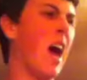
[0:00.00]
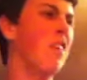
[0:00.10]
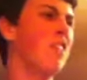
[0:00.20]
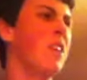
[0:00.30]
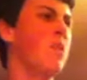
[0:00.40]
I
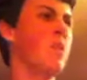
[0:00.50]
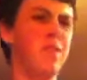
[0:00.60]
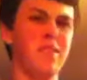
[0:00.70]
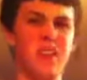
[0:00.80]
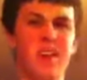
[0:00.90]
forget what he
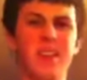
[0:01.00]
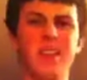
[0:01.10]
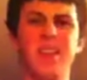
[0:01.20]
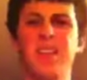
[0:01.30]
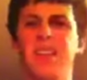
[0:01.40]
said.
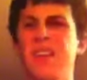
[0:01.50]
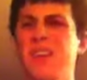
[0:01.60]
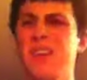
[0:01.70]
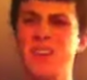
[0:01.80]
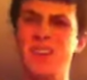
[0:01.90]

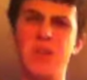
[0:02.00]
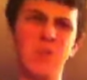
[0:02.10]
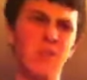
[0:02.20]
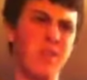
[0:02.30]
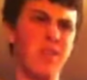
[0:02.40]
He's like, oh,
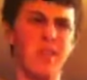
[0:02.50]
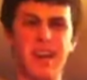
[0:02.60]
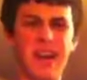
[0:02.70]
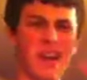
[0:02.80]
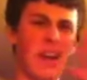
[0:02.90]

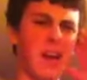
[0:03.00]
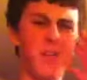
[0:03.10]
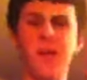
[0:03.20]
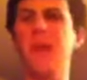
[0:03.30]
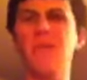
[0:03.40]
I
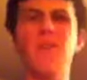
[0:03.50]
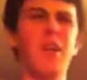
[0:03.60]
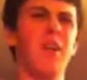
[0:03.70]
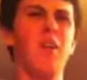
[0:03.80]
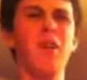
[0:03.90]
don't
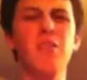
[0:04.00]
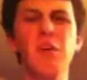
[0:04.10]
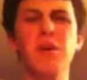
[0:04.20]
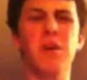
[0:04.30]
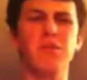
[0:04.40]
fucking know. That's
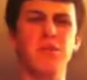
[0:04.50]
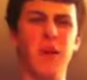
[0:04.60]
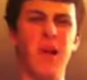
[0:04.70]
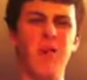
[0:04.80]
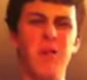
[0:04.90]
pretty much
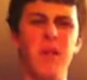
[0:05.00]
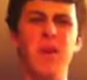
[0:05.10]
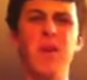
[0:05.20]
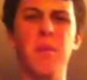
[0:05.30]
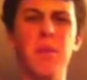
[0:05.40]
irrelevant.
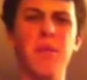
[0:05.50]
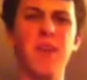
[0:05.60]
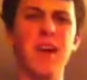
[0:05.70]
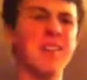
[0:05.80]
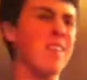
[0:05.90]
But the
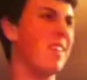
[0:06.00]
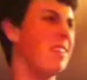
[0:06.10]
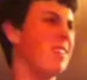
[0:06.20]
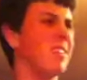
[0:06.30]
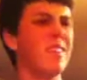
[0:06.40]
fact
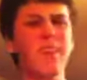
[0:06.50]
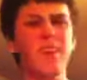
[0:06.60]
is,